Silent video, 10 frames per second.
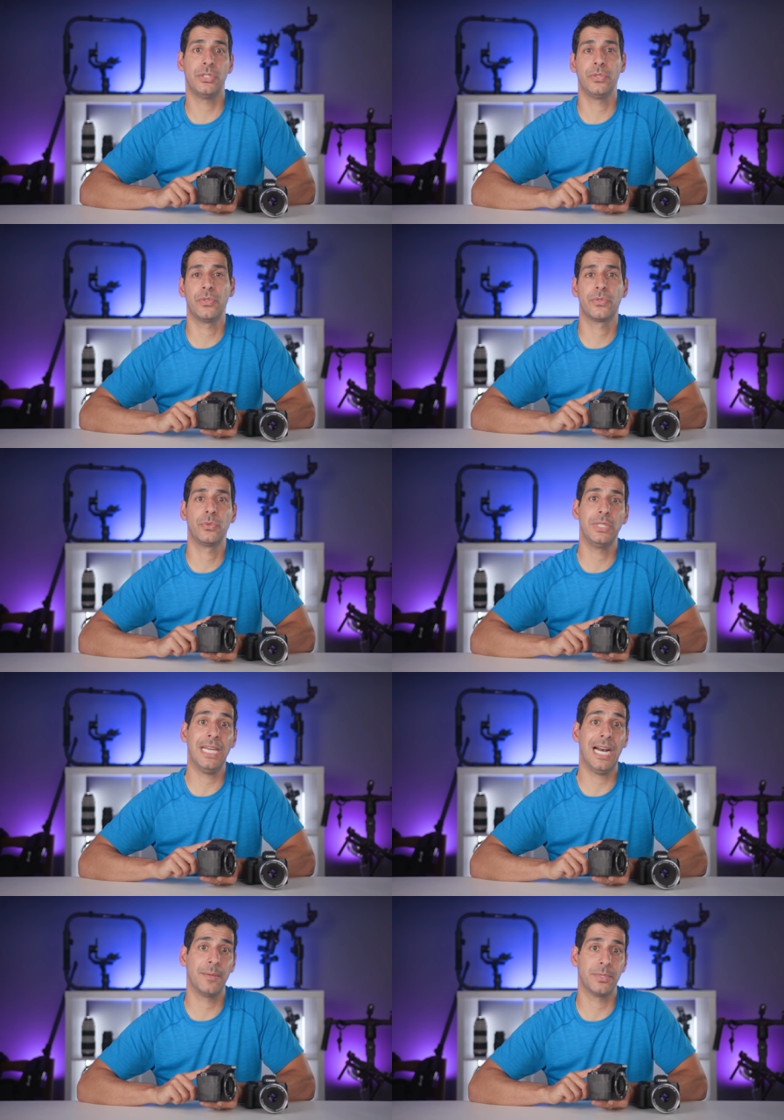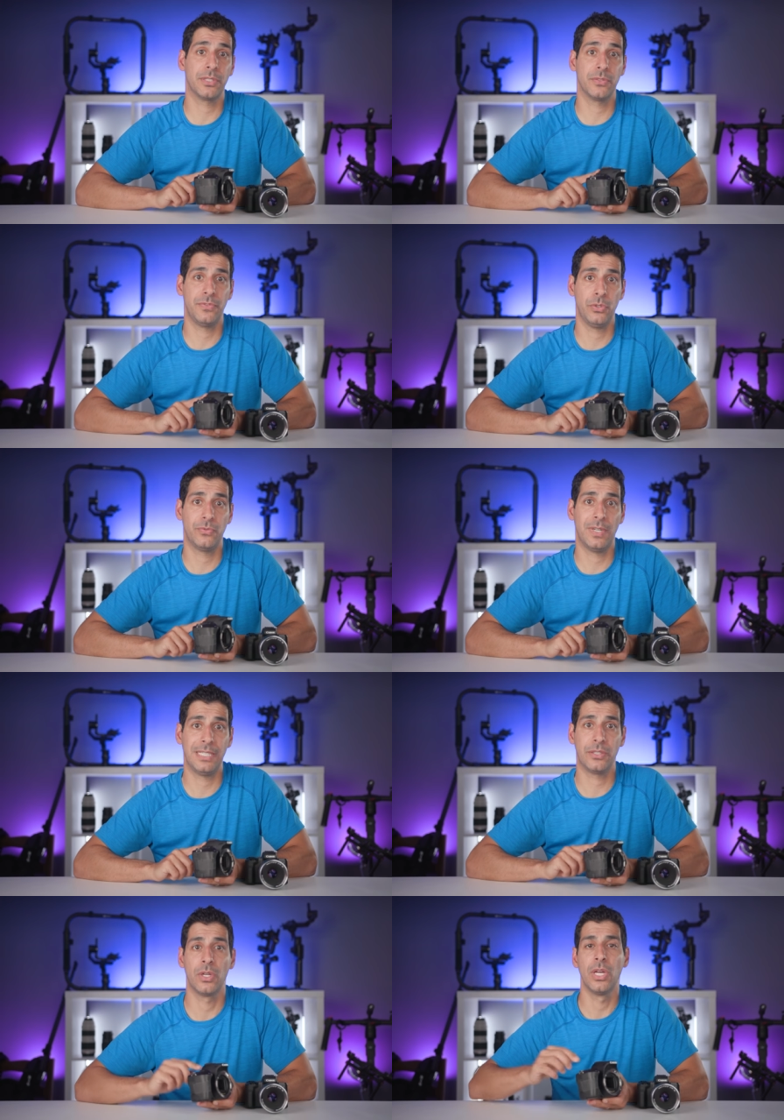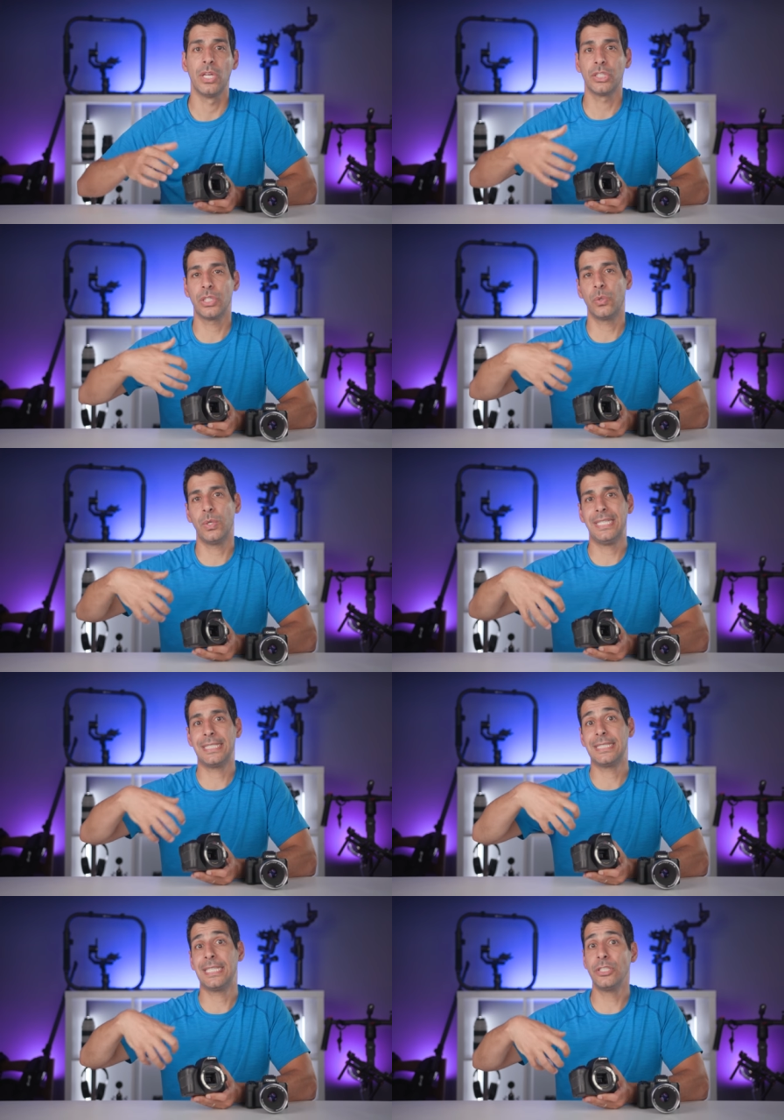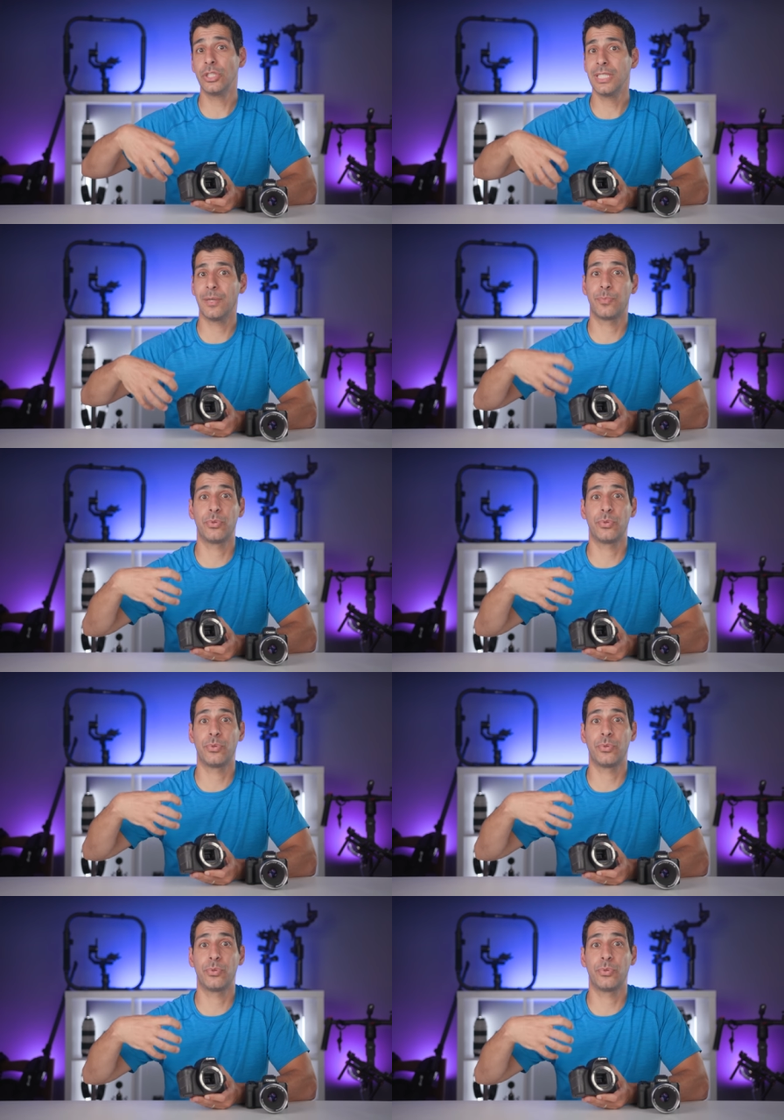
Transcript: it to you through the optical viewfinder. So it's essentially a